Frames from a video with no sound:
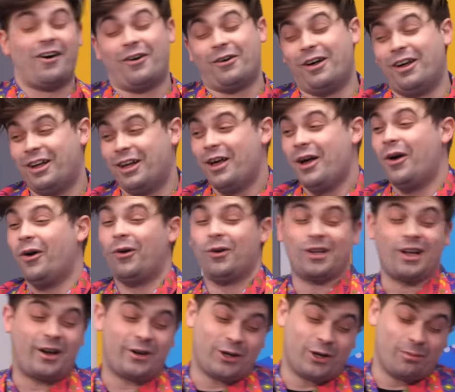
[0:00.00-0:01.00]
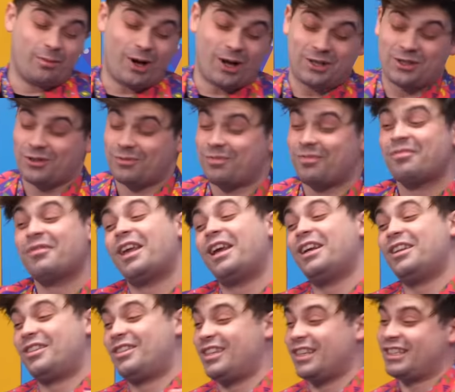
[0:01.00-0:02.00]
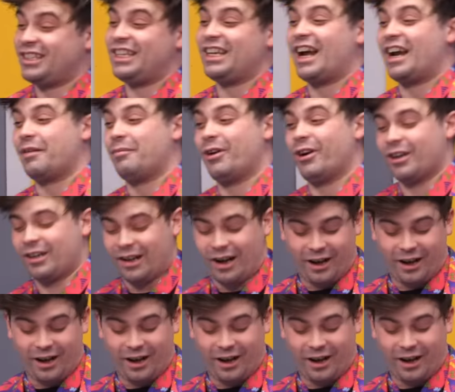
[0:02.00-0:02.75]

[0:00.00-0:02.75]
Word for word: y'all, Hold on to your butts. It is 69 American